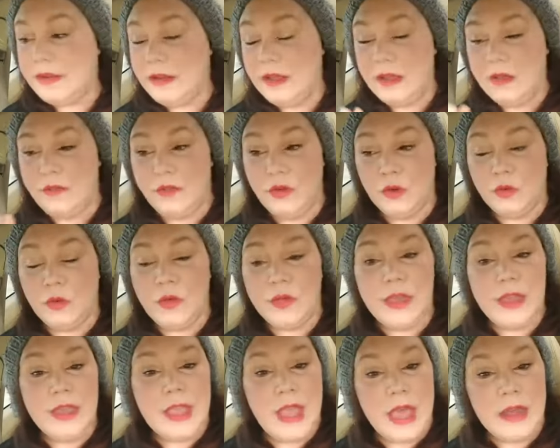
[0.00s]
if you're
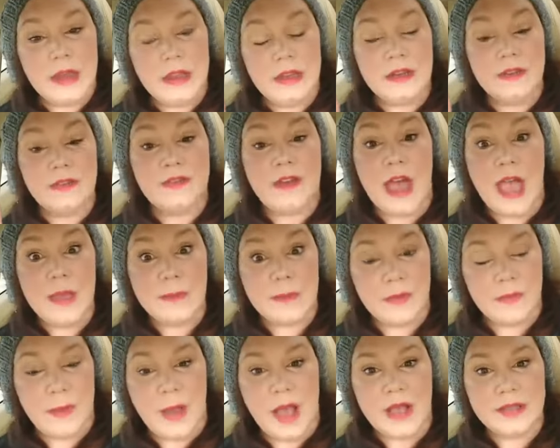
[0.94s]
looking at it in a vibe
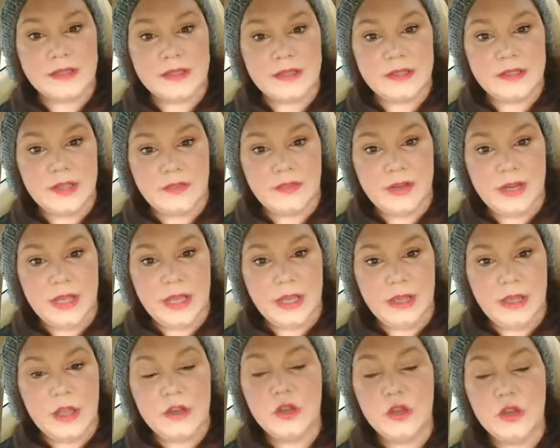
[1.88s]
of positivity
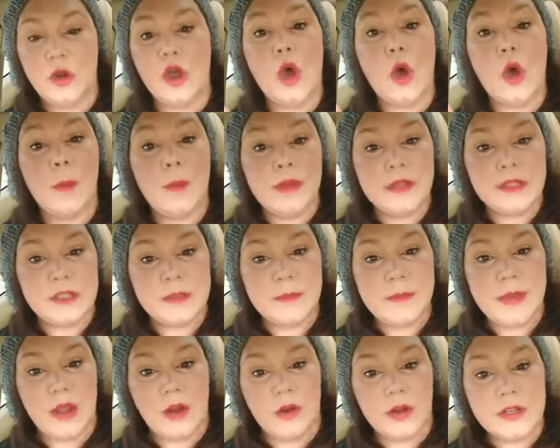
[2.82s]
and you're open to
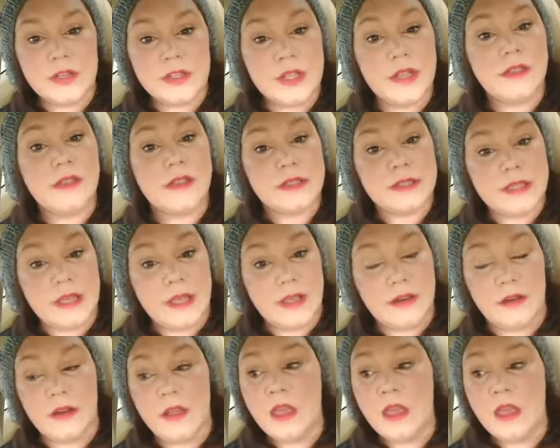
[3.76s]
marriage, say, listen,